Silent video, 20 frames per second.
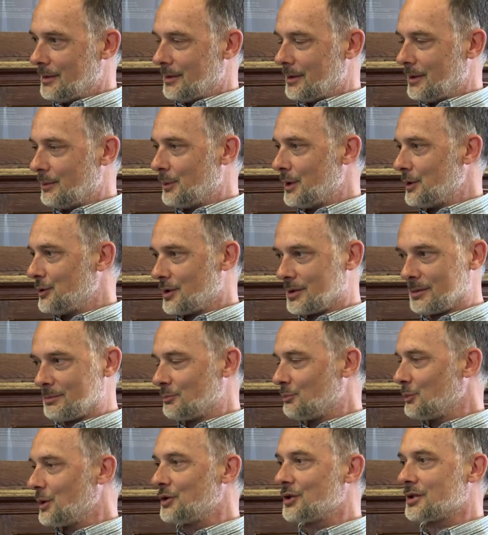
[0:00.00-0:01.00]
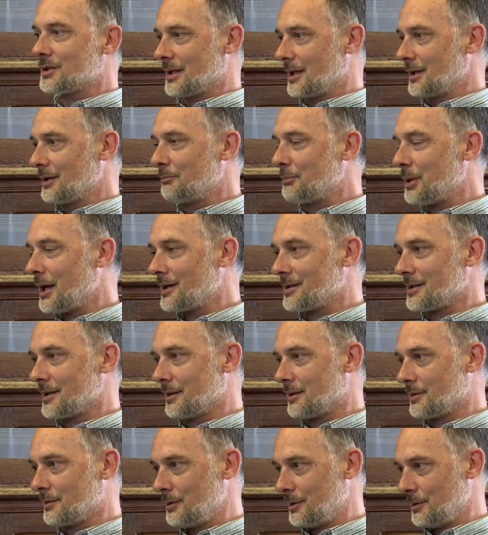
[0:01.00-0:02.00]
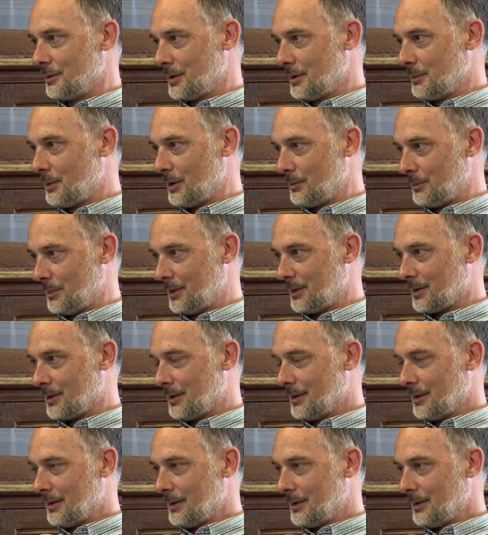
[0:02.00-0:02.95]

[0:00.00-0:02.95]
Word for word: and we're just, we're just kind of passing through at the moment.